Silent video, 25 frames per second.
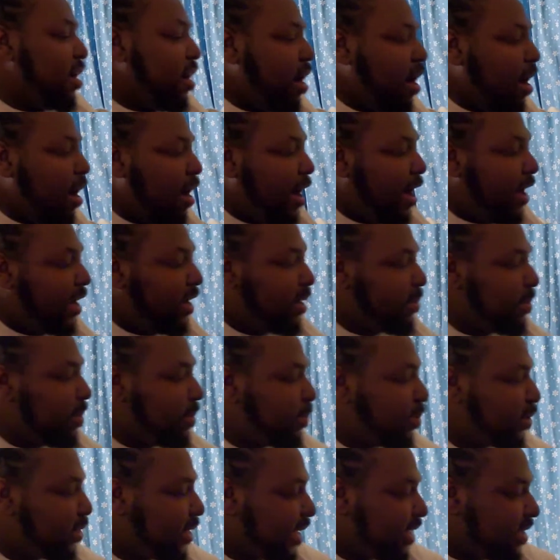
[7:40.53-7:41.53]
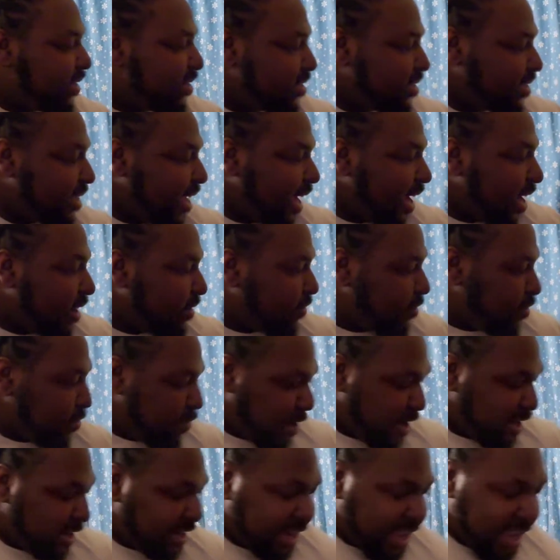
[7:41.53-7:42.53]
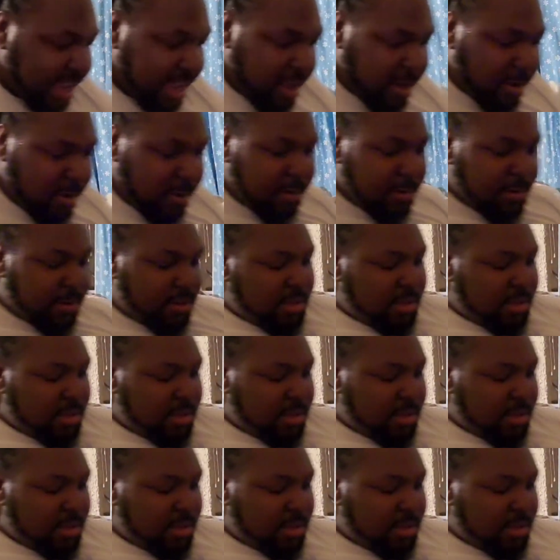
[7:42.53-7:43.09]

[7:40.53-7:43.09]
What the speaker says: All right, let me put that aside for right now.